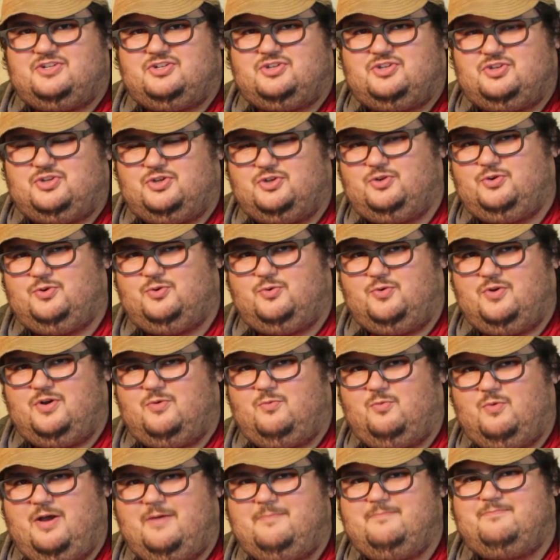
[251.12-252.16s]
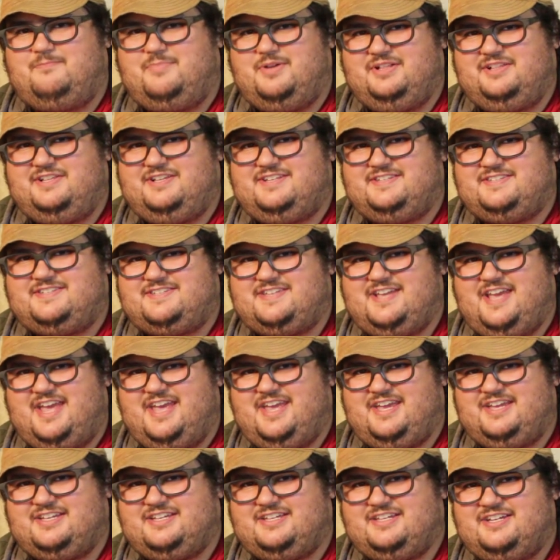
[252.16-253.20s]
to what Billy's
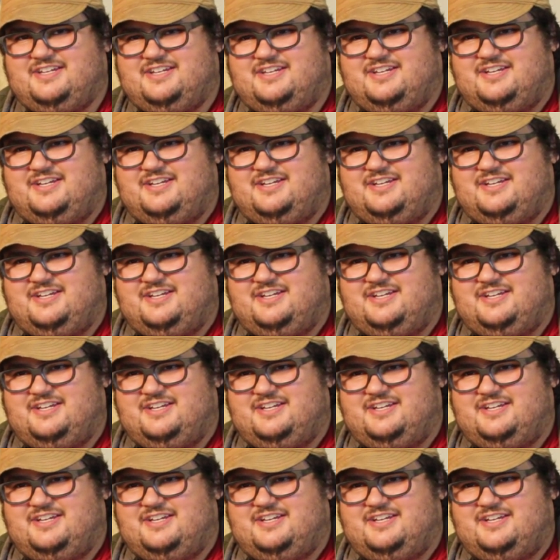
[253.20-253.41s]
saying,